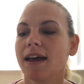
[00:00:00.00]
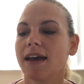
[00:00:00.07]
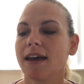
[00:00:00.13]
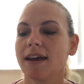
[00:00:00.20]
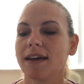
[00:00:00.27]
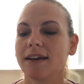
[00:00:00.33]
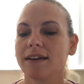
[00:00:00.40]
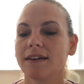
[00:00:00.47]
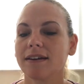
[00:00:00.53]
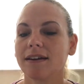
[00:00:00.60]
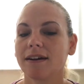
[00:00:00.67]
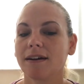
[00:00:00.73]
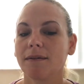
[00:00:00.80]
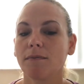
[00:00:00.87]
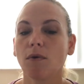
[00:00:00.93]
and
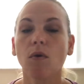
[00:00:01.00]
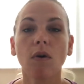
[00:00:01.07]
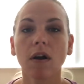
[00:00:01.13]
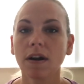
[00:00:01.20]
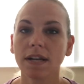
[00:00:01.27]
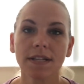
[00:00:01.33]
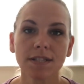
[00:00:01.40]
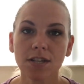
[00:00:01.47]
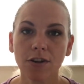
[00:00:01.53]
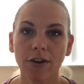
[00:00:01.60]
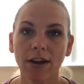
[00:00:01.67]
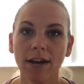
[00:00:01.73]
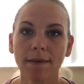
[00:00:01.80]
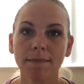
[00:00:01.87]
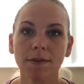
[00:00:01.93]
um, or on
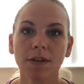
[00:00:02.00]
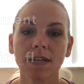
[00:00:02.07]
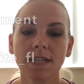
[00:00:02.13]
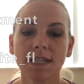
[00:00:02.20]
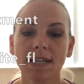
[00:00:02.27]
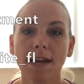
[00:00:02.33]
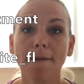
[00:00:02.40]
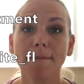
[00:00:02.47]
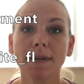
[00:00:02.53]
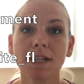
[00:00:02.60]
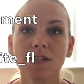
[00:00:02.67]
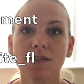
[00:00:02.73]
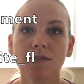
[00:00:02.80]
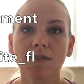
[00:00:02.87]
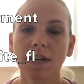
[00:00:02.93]
Instagram. You can DM me
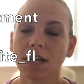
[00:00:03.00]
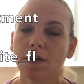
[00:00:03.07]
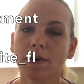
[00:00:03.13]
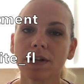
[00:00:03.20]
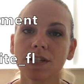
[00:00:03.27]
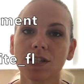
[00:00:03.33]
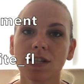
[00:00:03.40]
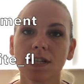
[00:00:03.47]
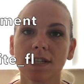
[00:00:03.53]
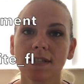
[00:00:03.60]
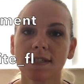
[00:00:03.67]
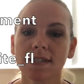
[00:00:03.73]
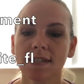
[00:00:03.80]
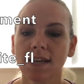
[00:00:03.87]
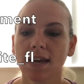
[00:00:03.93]
too, any
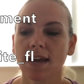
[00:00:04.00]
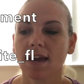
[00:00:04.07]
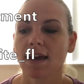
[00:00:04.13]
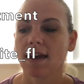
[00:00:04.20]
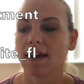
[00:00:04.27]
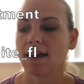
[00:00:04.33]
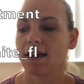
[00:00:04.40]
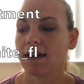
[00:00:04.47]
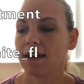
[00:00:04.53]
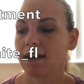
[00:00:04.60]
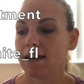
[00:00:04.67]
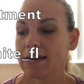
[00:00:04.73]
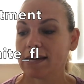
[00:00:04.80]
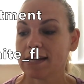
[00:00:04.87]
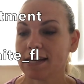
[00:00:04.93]
questions.
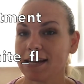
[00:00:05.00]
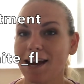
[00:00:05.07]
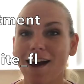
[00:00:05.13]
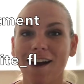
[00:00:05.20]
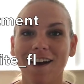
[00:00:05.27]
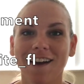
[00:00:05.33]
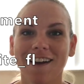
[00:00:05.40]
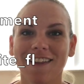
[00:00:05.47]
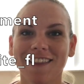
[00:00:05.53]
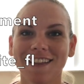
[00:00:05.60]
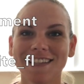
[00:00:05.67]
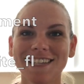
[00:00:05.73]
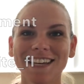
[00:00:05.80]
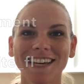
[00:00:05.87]
And yeah, that's